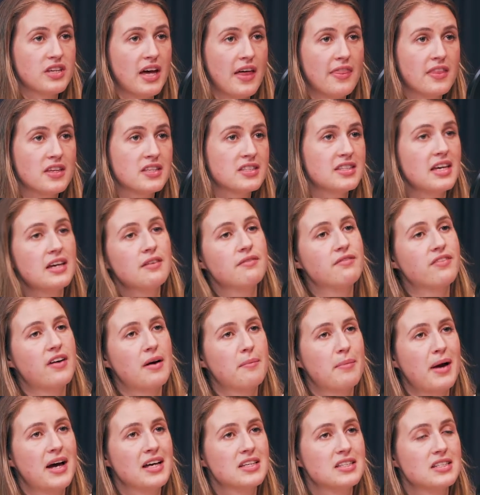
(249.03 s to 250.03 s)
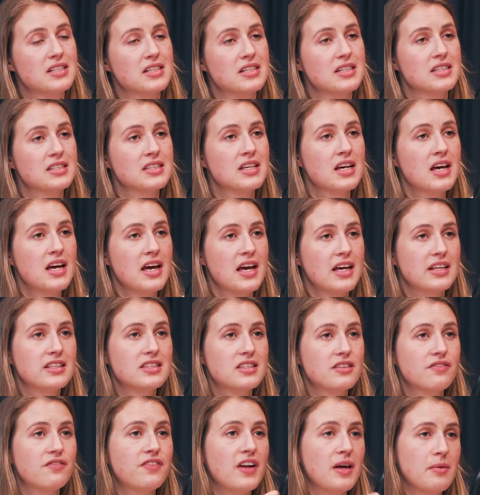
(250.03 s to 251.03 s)
and the same for ambassadors. It's
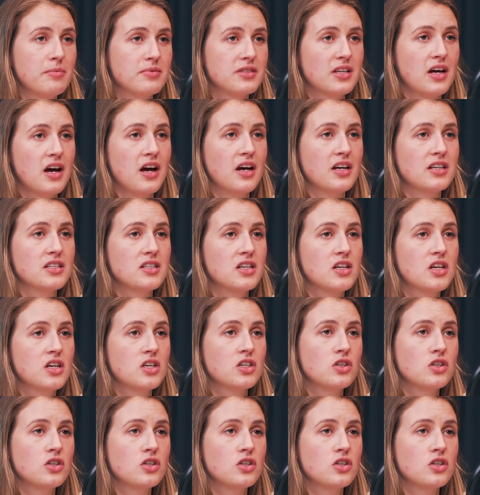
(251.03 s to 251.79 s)
the flip side.